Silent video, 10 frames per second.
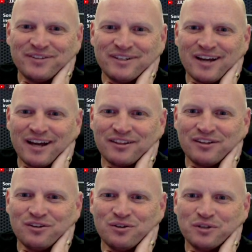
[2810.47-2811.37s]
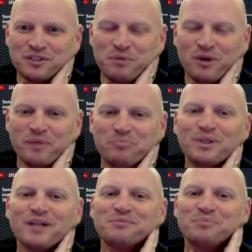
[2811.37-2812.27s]
even not the new, it's PoE
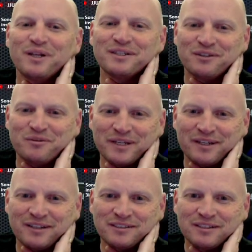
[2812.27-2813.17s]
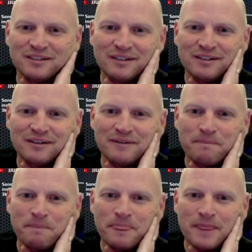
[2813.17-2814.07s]
plus plus. Oh my gosh.
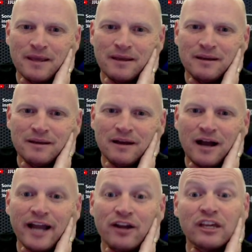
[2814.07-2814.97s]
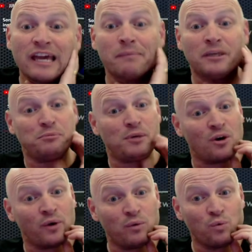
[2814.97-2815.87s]
Higher cat makes
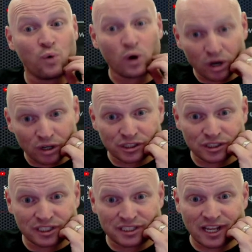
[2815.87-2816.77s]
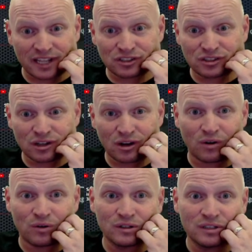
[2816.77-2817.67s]
PoE worse. Isn't that
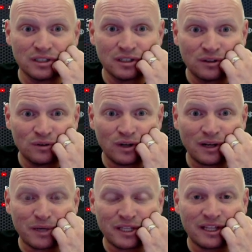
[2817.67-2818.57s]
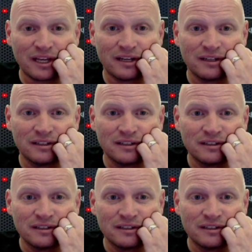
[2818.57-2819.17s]
so? Well, how about that?